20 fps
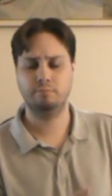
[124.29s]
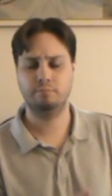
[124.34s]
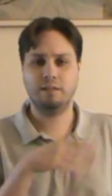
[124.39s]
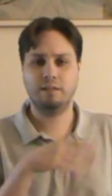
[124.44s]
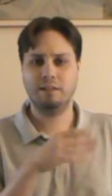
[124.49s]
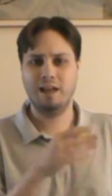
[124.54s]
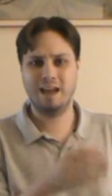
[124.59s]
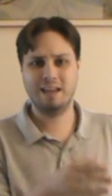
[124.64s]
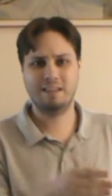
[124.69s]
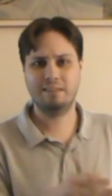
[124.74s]

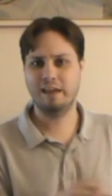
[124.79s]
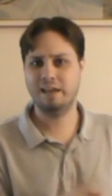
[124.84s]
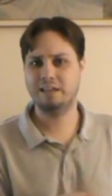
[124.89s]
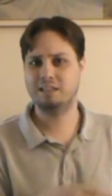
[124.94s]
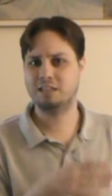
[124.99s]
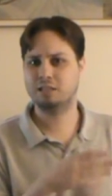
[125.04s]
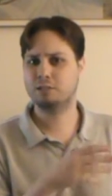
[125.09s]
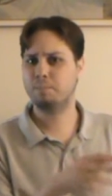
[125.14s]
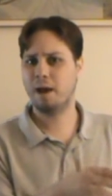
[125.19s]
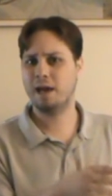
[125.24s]
I like
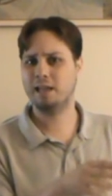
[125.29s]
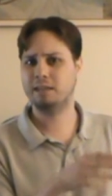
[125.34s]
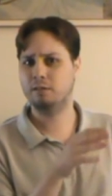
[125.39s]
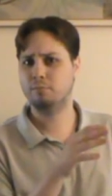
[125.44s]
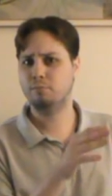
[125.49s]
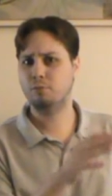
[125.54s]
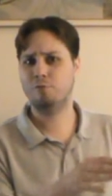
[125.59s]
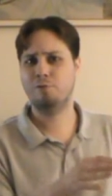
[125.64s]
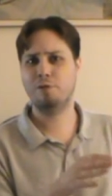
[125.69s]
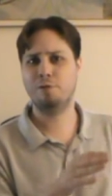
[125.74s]
that despite
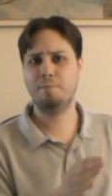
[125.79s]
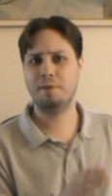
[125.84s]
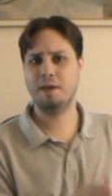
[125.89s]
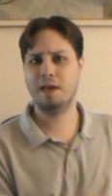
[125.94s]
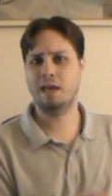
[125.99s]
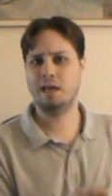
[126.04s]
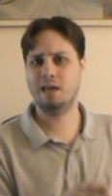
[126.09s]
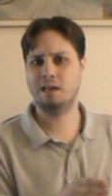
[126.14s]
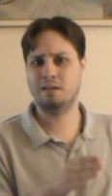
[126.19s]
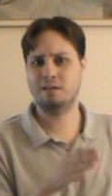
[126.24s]
the movie
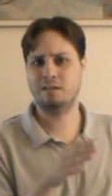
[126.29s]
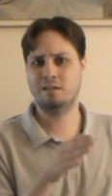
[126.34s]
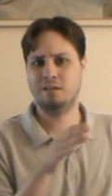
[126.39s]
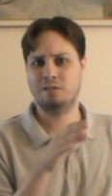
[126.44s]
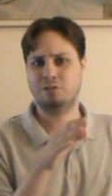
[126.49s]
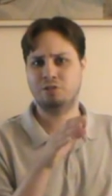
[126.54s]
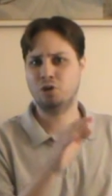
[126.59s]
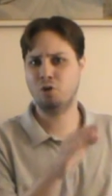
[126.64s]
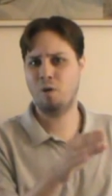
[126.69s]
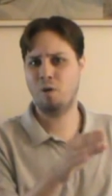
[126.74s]

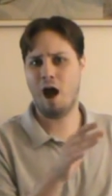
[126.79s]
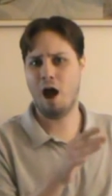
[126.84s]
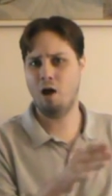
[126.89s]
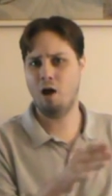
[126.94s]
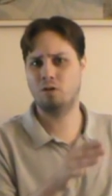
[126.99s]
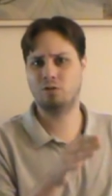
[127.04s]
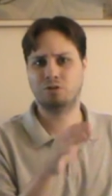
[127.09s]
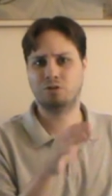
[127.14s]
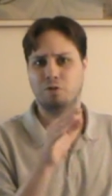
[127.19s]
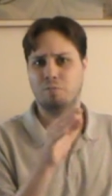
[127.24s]
being 2
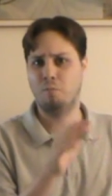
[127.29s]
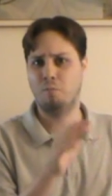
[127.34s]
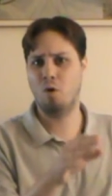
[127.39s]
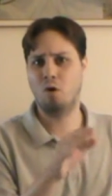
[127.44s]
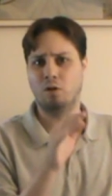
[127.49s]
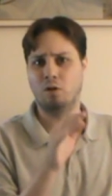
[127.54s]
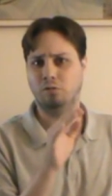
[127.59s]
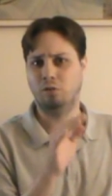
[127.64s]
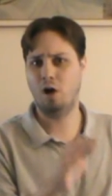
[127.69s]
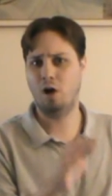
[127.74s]
hours or
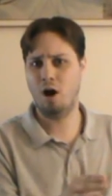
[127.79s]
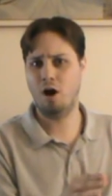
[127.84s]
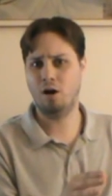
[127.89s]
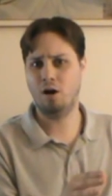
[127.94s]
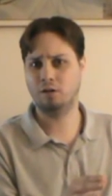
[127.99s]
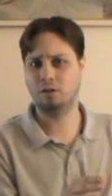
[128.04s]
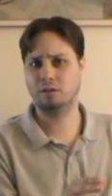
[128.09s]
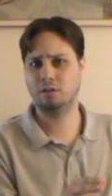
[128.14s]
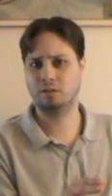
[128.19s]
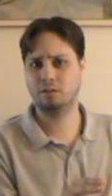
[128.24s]
more
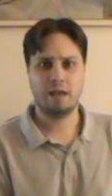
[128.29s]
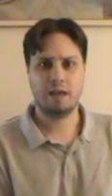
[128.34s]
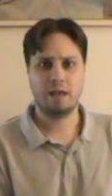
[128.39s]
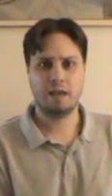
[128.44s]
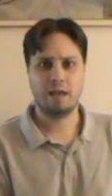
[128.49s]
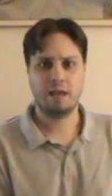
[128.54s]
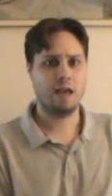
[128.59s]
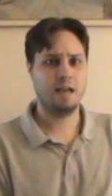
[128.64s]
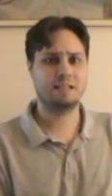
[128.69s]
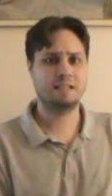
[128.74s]
long,
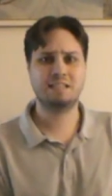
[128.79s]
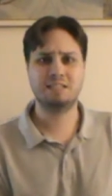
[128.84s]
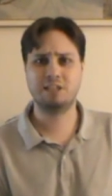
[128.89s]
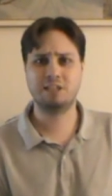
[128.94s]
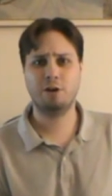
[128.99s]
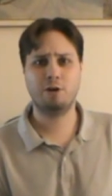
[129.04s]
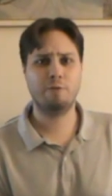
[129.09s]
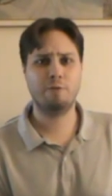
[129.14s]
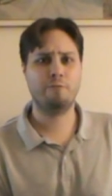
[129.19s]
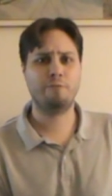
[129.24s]
it
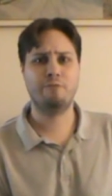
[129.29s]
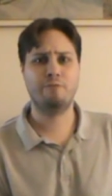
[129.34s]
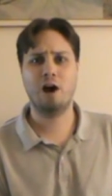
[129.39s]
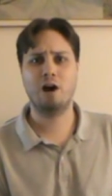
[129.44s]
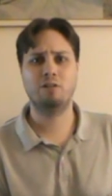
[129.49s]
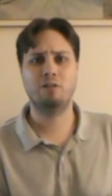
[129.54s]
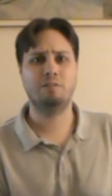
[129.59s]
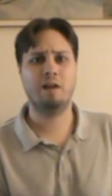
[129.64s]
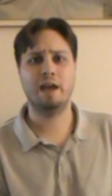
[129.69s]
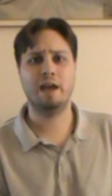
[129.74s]
still
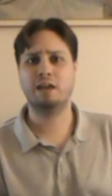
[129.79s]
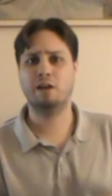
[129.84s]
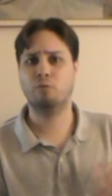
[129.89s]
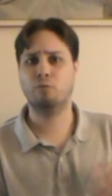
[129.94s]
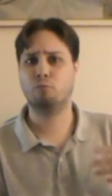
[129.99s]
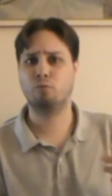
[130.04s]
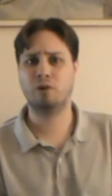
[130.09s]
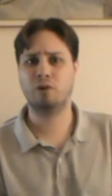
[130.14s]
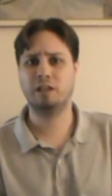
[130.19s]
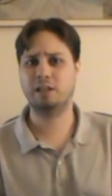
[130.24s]
felt like
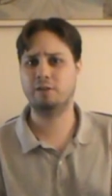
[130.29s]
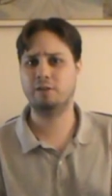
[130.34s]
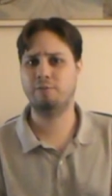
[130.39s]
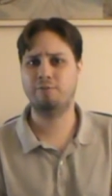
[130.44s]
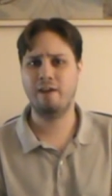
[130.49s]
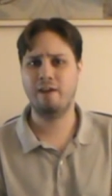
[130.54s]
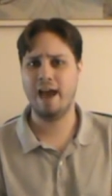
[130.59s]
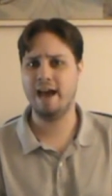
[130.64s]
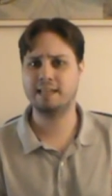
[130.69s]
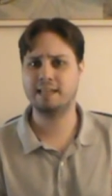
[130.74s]
a really
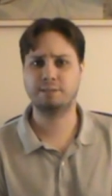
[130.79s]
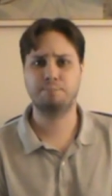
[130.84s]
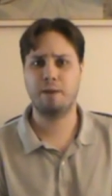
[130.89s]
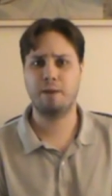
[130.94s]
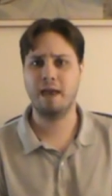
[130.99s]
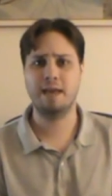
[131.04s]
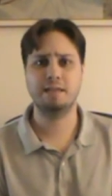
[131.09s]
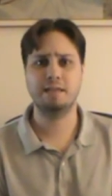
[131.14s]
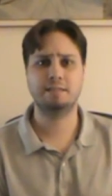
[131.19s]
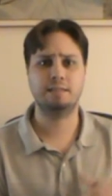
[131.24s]

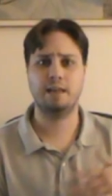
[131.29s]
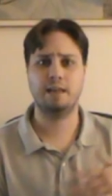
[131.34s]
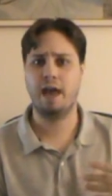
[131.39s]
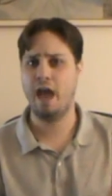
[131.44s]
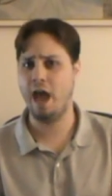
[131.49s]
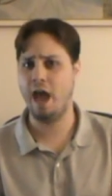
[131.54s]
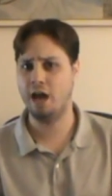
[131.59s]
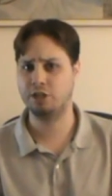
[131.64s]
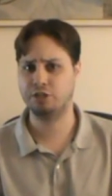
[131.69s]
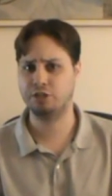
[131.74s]
fast-paced
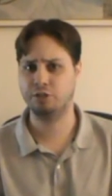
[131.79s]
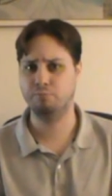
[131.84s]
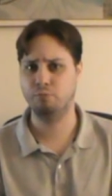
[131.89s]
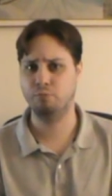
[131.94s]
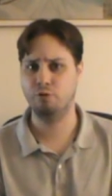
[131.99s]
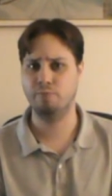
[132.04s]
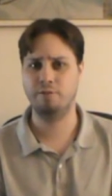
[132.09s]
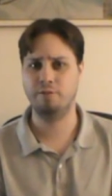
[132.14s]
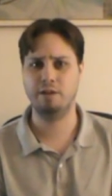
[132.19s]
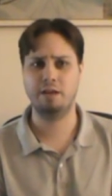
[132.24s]
action
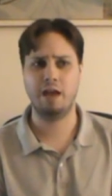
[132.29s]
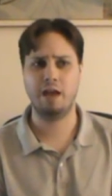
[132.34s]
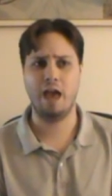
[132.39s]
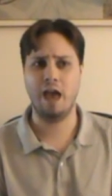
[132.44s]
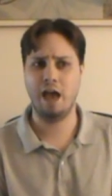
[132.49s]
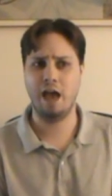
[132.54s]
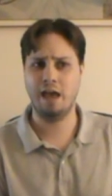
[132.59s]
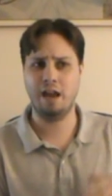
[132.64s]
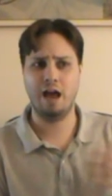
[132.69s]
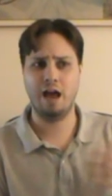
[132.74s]
movie,
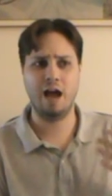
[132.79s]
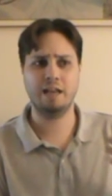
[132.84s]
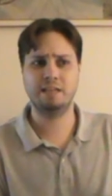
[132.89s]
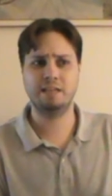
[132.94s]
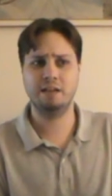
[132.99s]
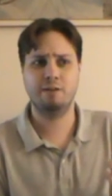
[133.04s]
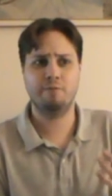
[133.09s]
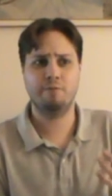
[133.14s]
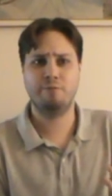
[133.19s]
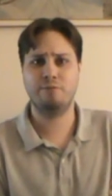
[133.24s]
and I
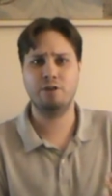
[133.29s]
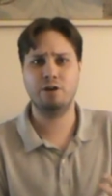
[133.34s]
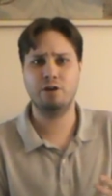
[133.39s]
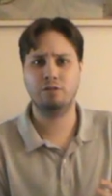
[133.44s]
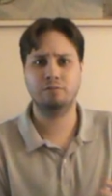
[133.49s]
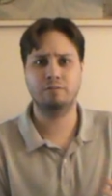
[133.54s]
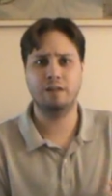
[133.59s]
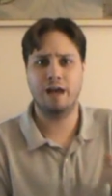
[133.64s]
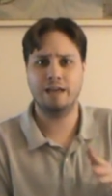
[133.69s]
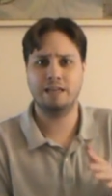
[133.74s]
didn't
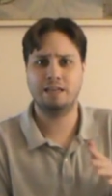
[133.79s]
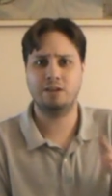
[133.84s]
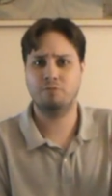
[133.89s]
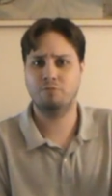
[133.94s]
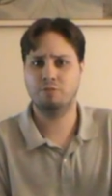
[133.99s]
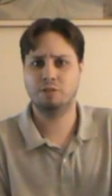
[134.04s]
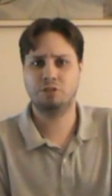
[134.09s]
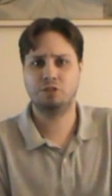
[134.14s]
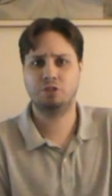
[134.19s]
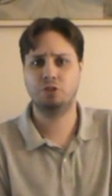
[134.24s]
feel like
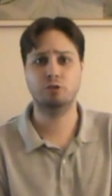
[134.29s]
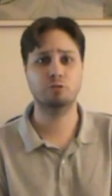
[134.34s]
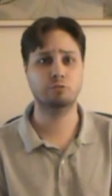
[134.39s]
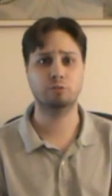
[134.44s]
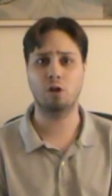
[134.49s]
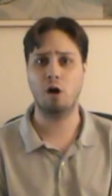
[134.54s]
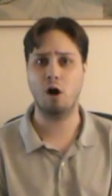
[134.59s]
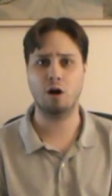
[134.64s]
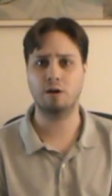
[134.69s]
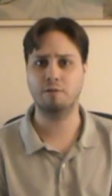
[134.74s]
it was too
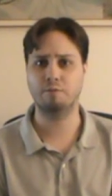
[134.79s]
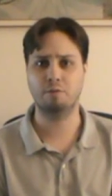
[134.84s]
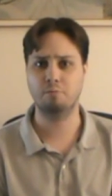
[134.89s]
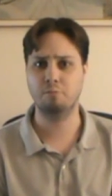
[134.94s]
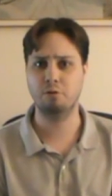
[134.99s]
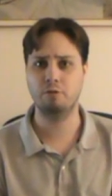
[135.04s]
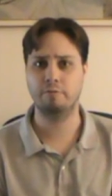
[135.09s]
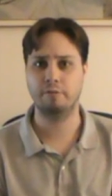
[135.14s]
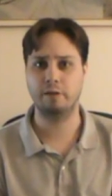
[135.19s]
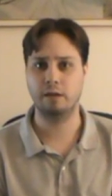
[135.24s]
long of
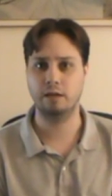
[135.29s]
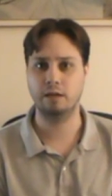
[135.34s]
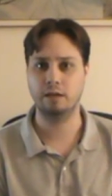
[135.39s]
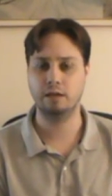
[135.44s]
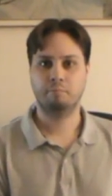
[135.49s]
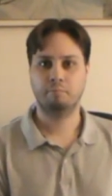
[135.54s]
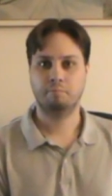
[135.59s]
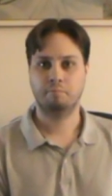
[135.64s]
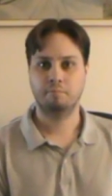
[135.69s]
a movie.